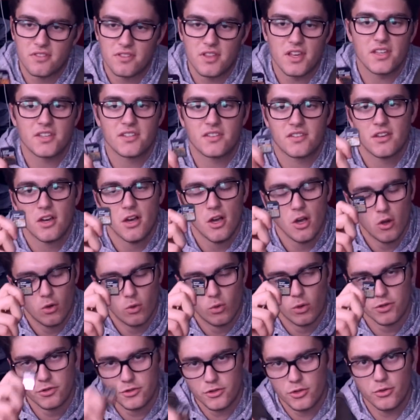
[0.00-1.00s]
This
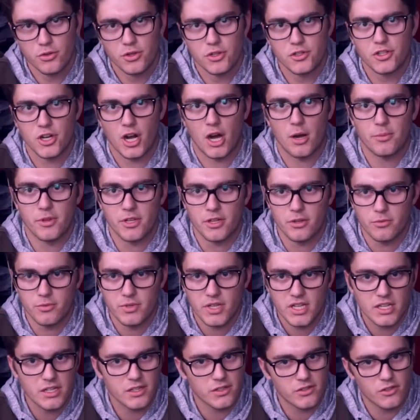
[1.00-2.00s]
will do the job that you
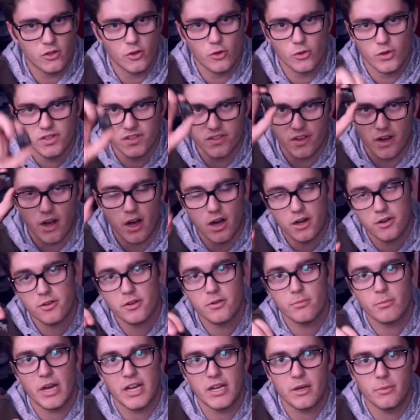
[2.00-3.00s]
need it to. It's
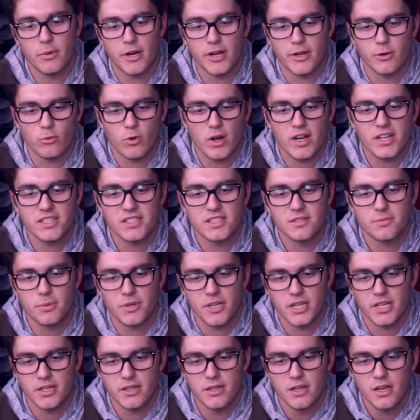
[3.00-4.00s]
100 megabyte write
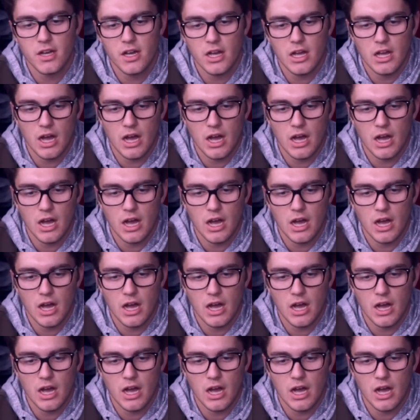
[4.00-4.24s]
speed,